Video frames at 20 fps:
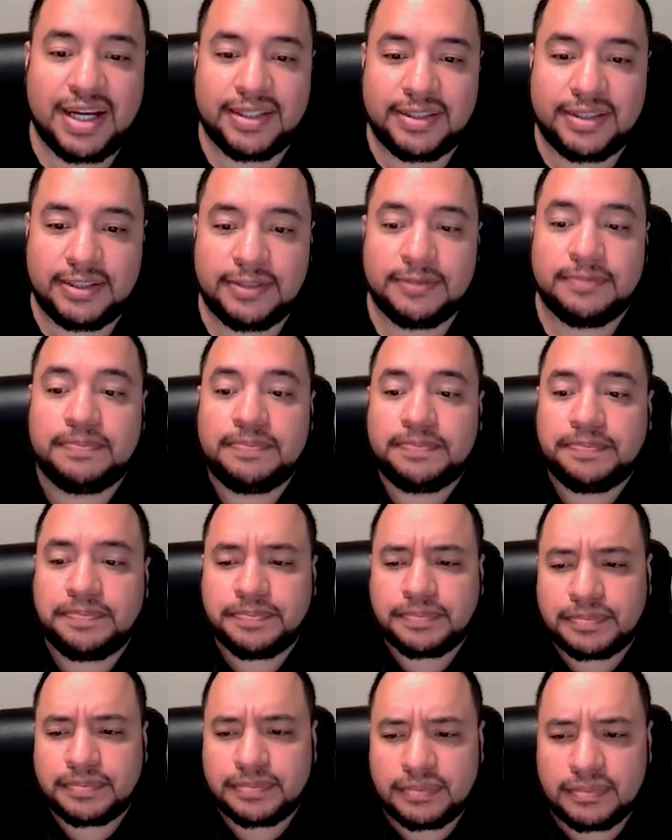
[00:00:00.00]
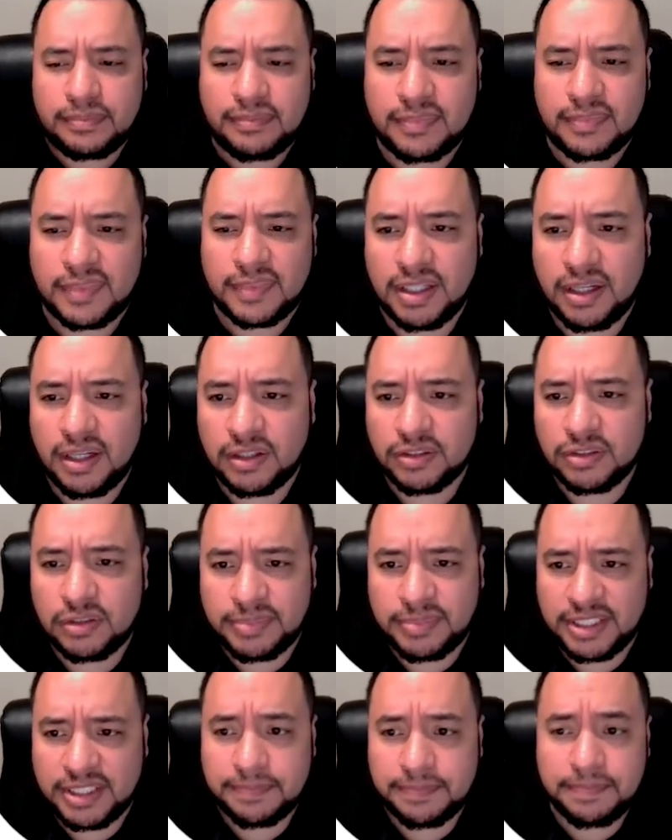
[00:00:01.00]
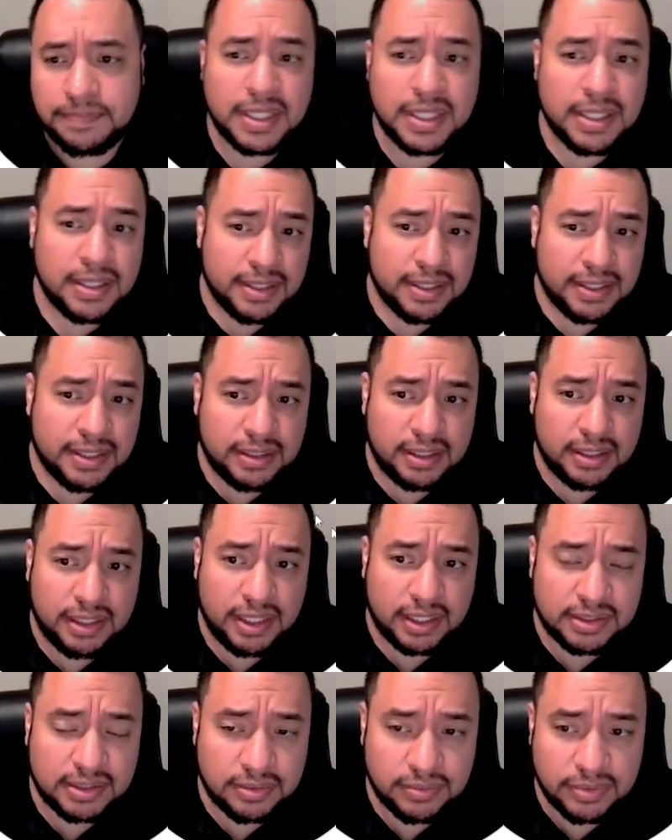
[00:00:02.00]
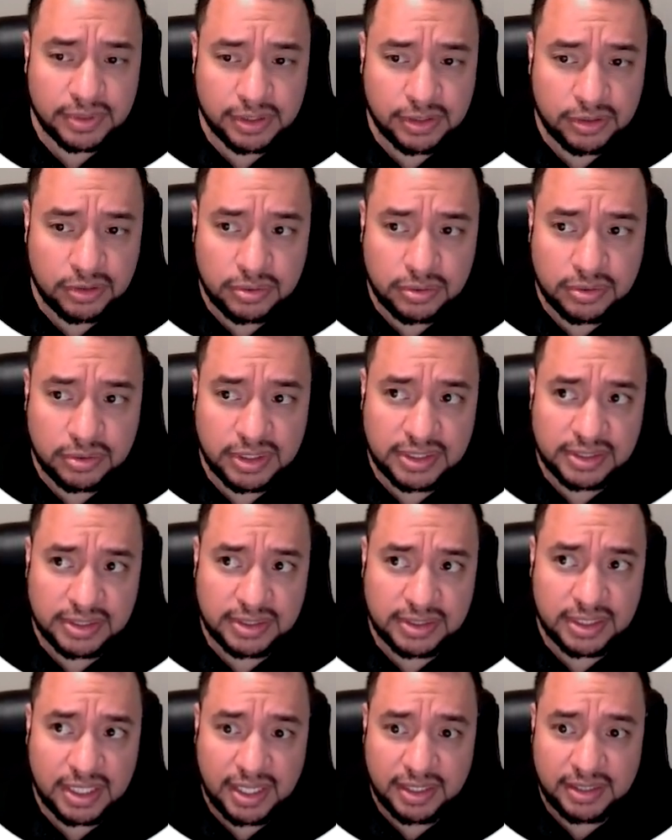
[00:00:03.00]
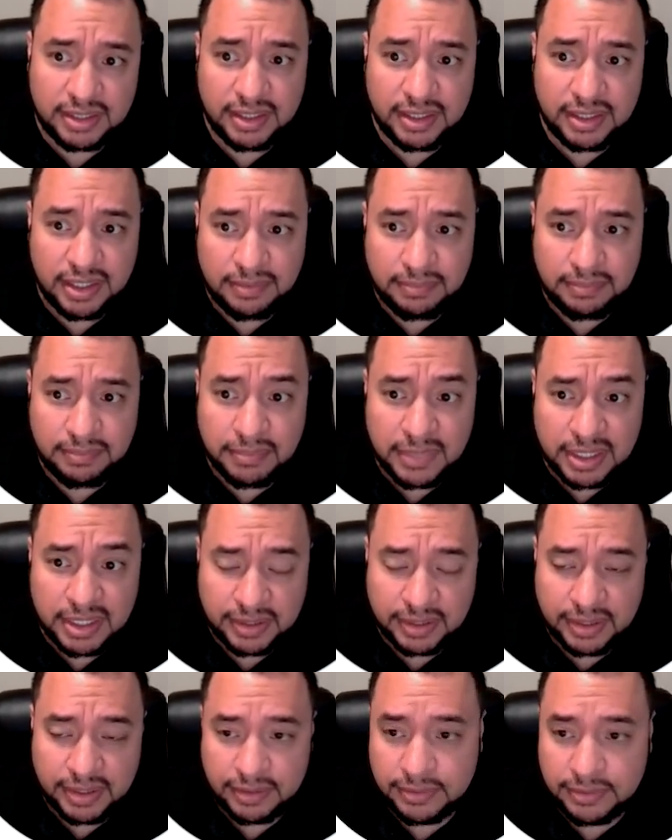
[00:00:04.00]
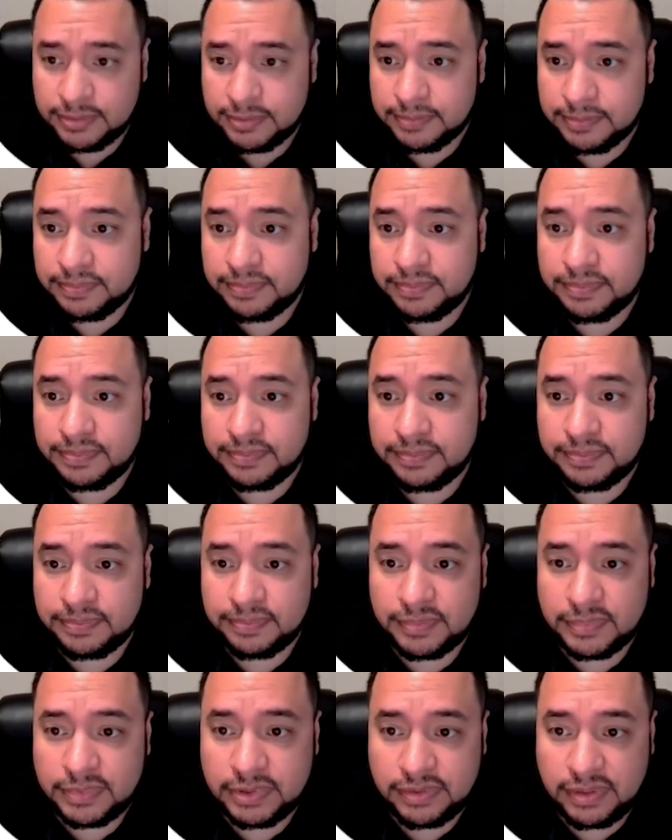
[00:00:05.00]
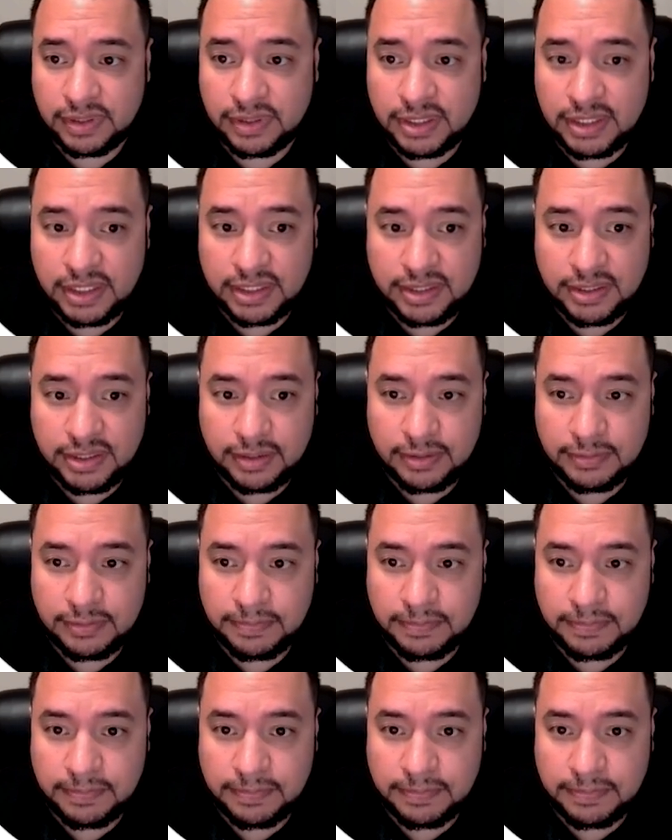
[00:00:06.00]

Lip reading: added our domain. The next thing we're going to do is add a mail account. Click here.